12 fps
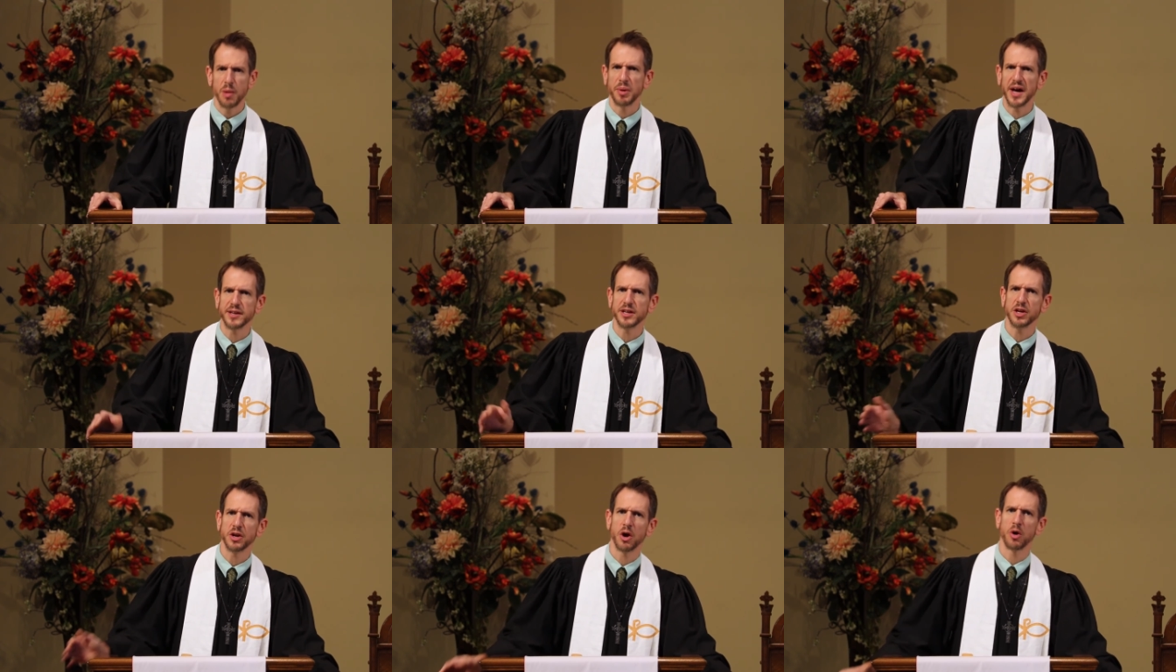But
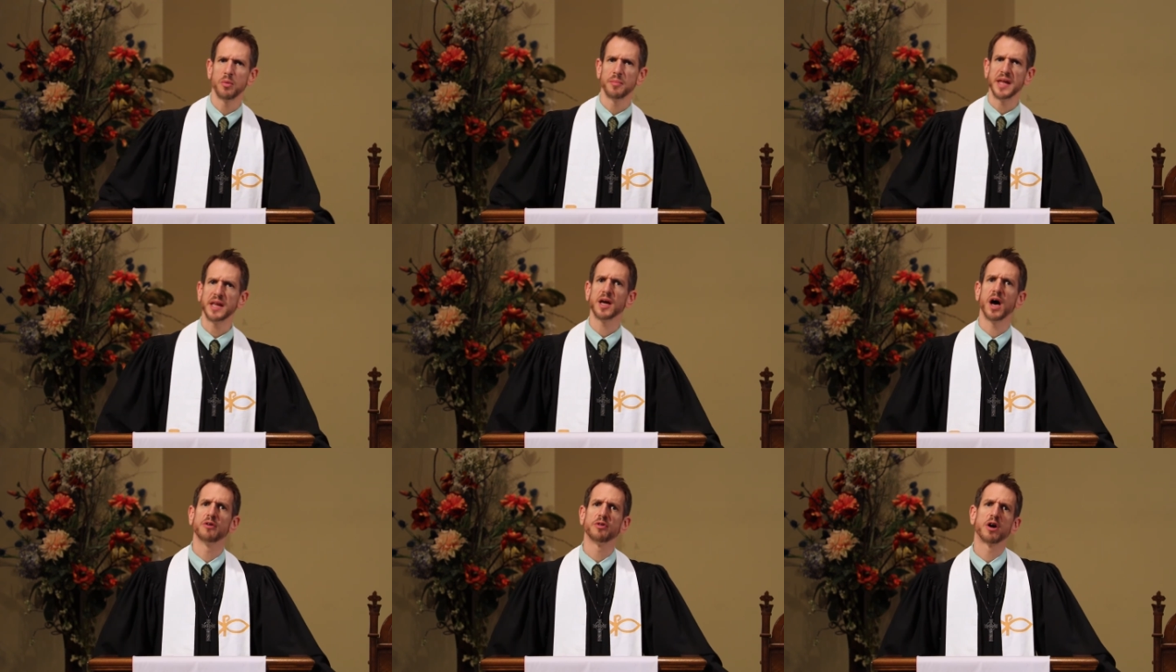you know, many
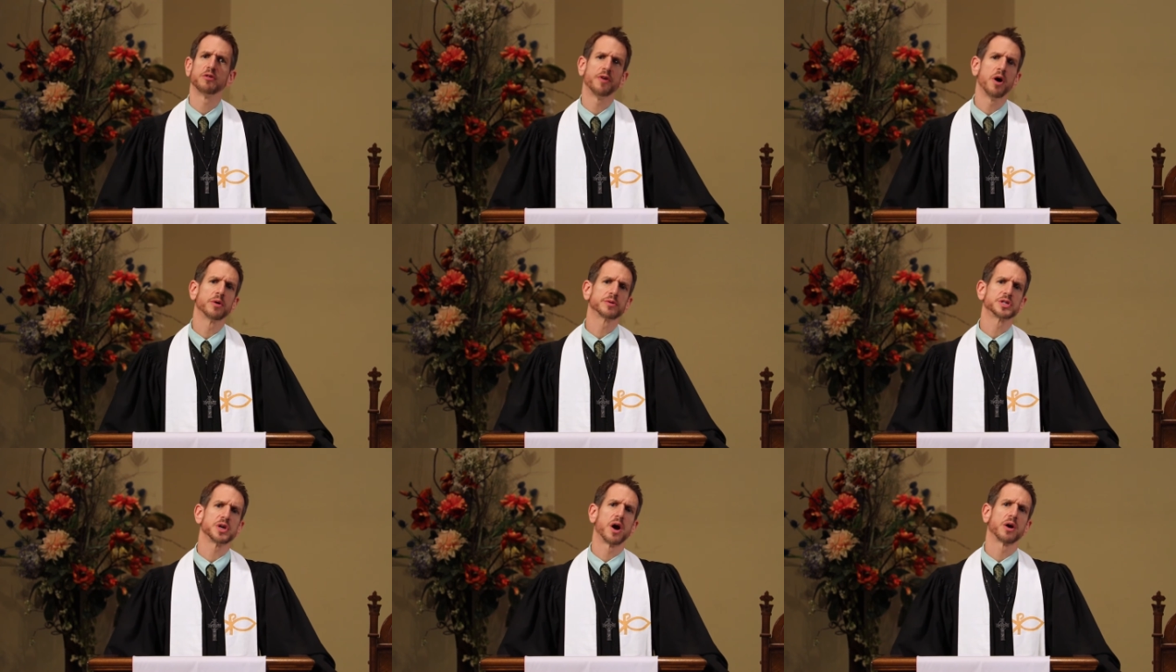of our
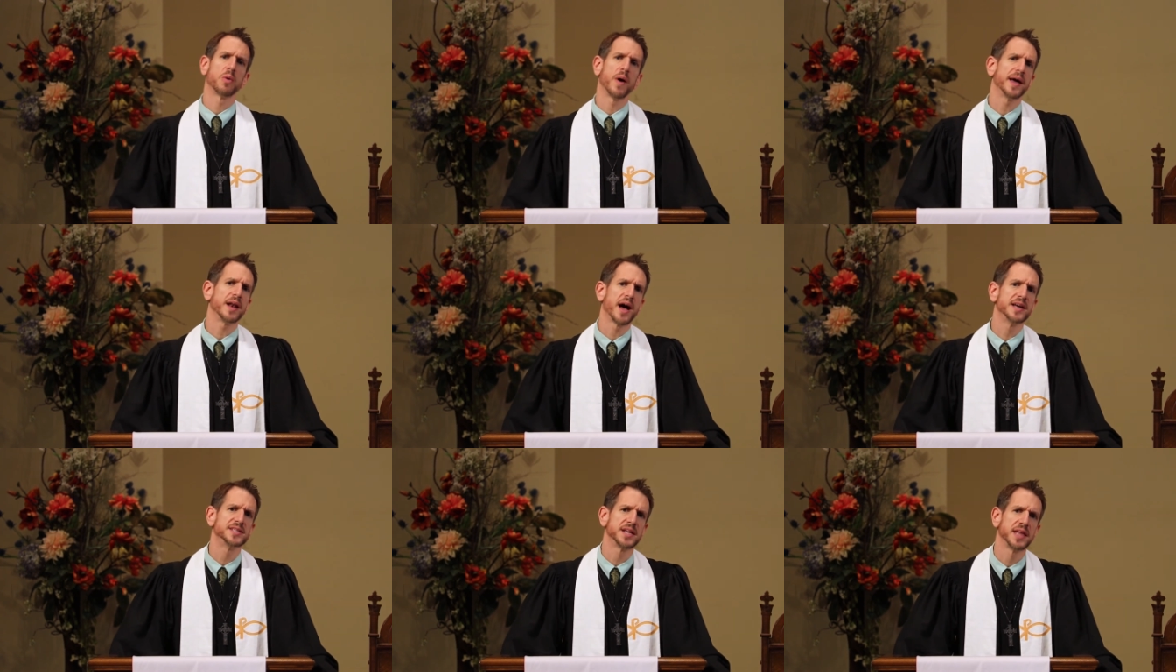folks are quite
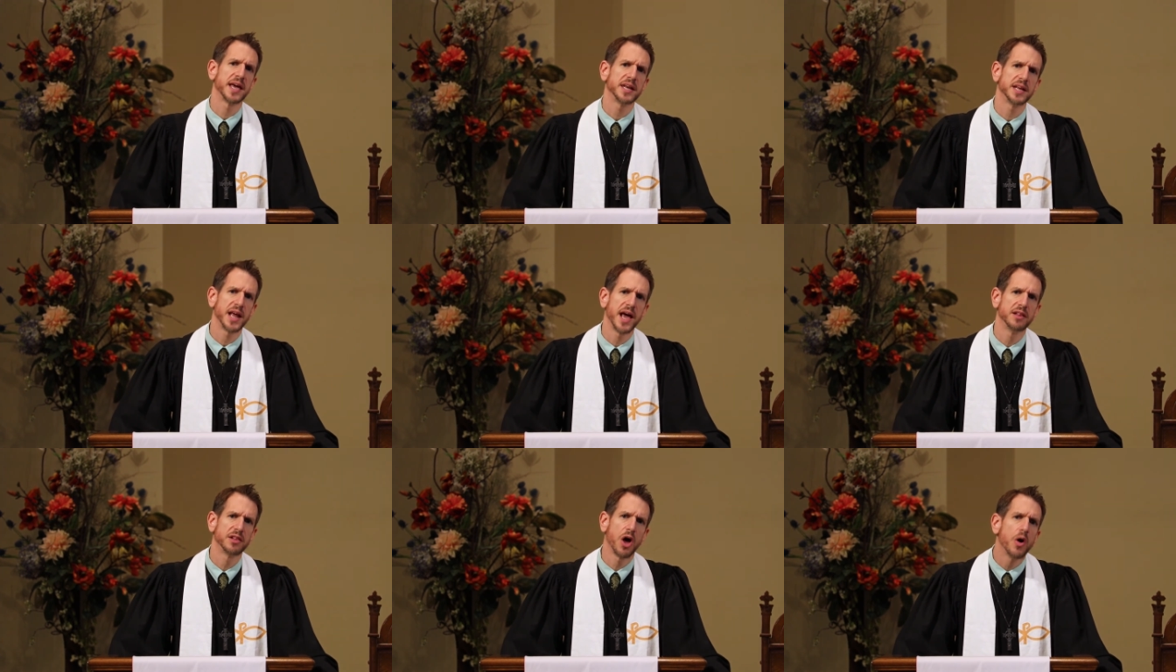isolated
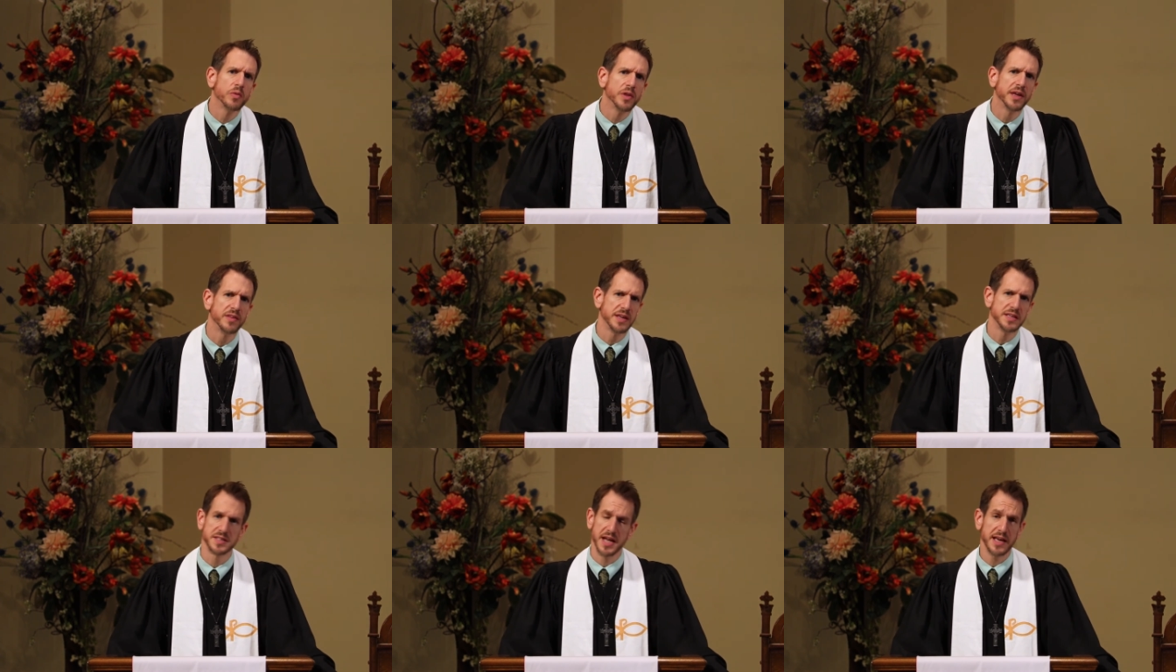and lonely
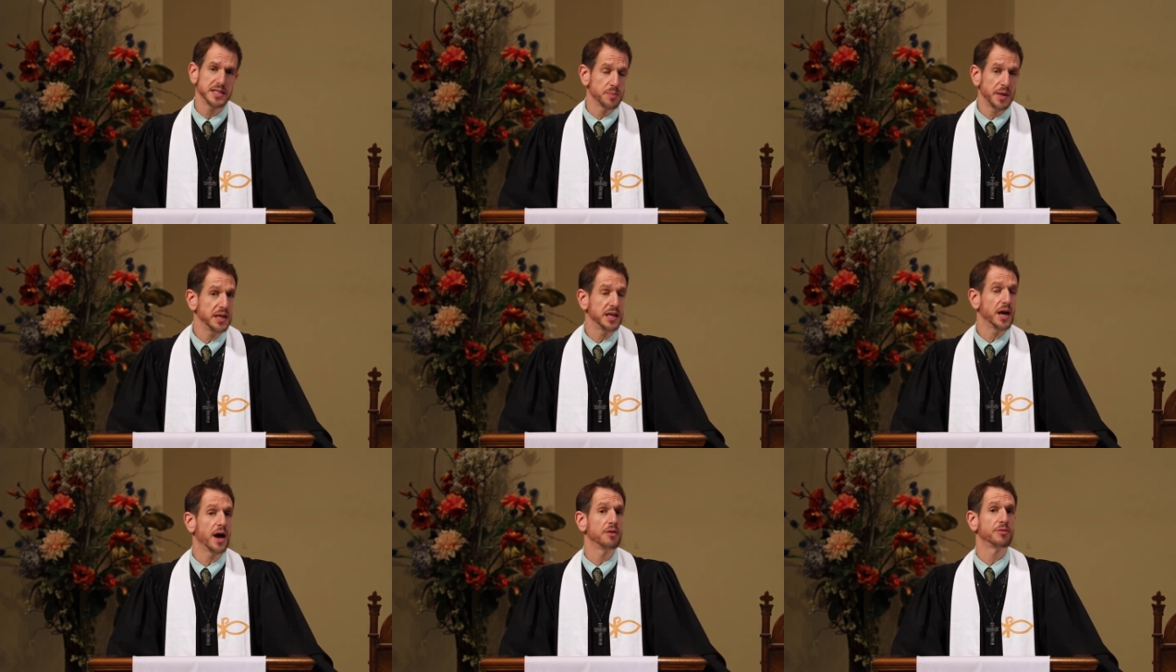these days.
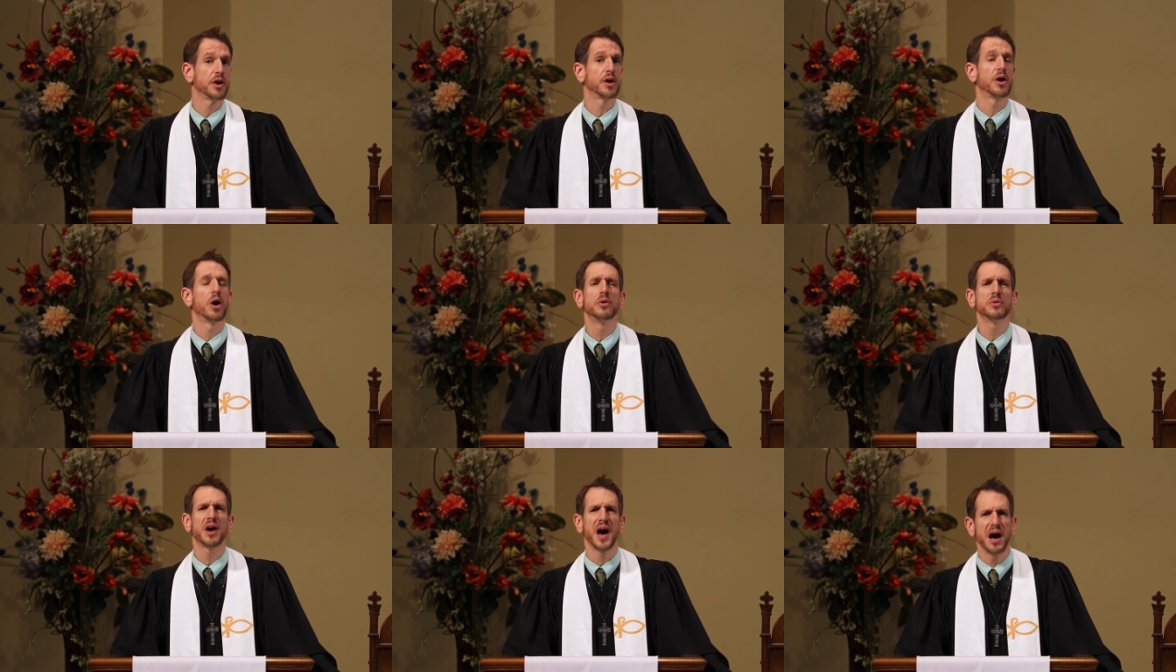Many of our
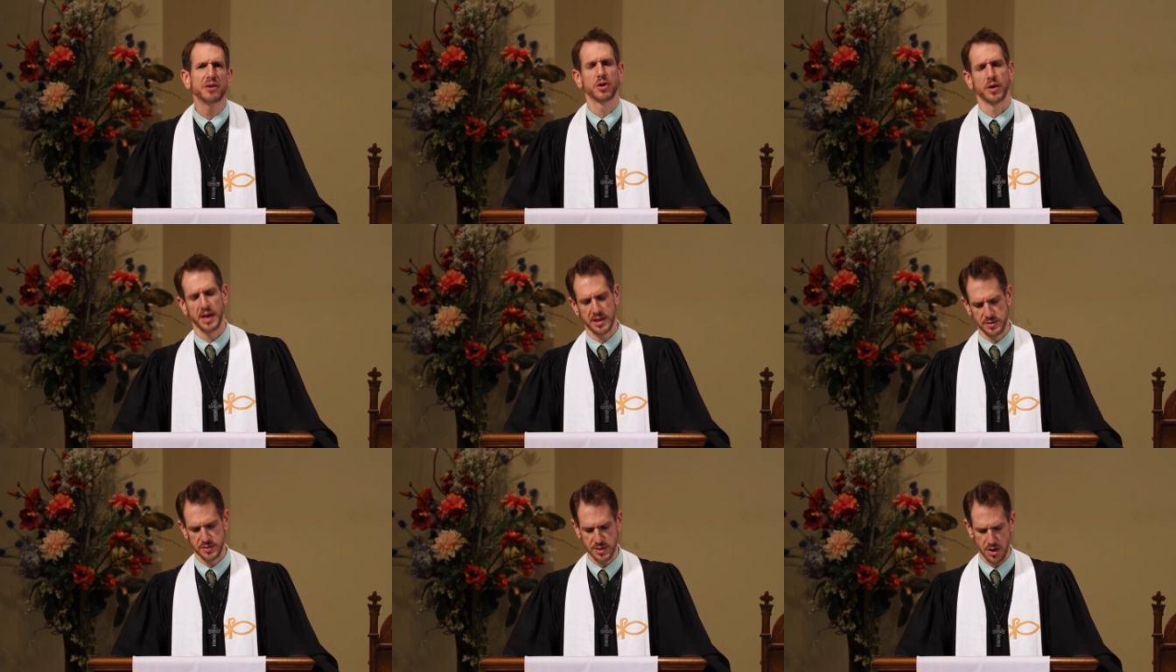own
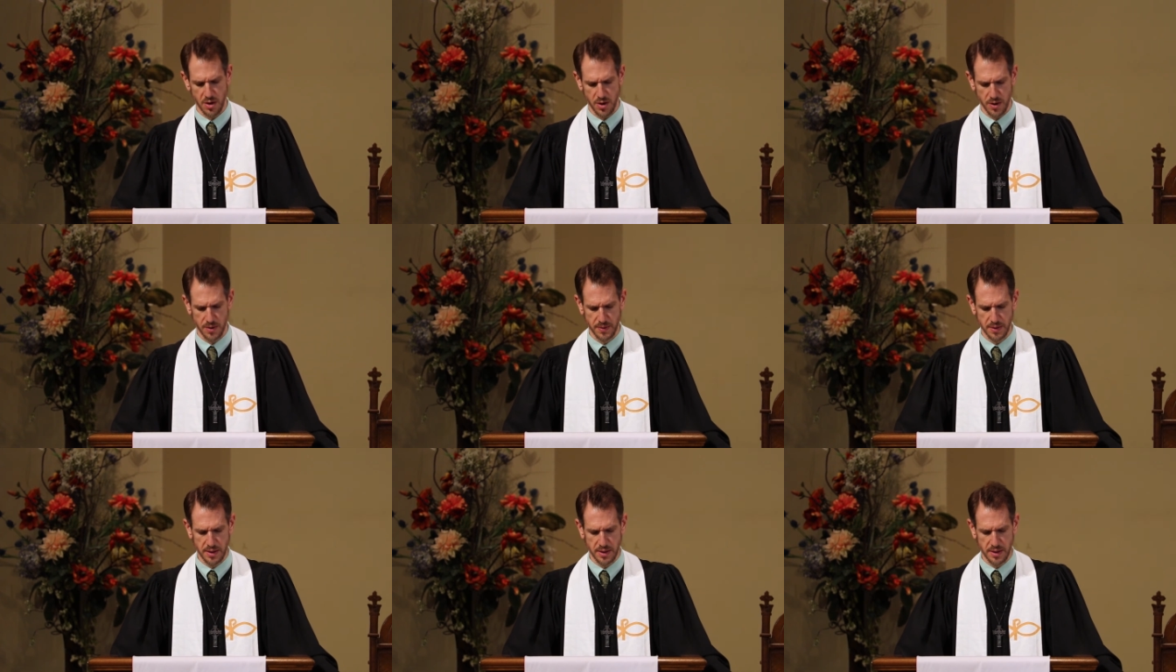congregants are.